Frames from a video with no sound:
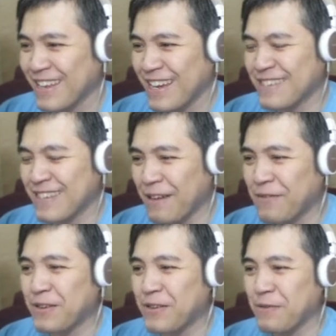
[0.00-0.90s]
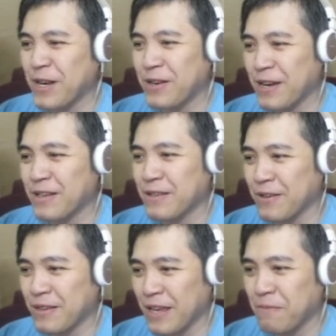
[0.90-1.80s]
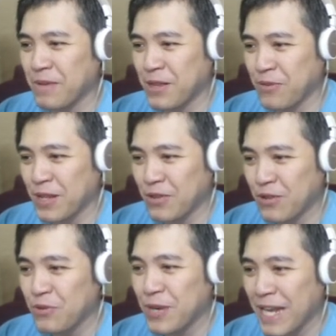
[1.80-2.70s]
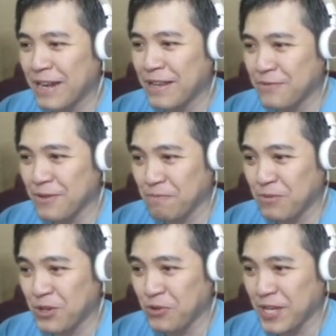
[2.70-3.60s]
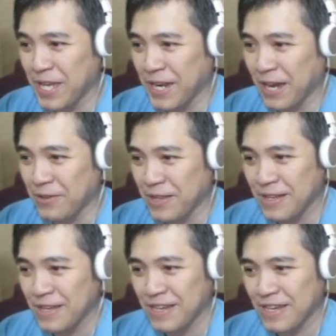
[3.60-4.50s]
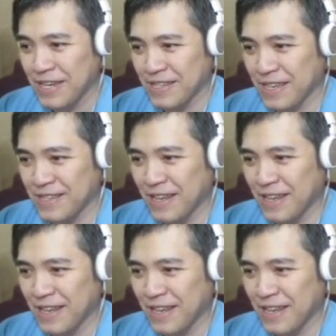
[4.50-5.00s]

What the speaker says: It's never good when you got caught in between two ladies who are duking it out. It's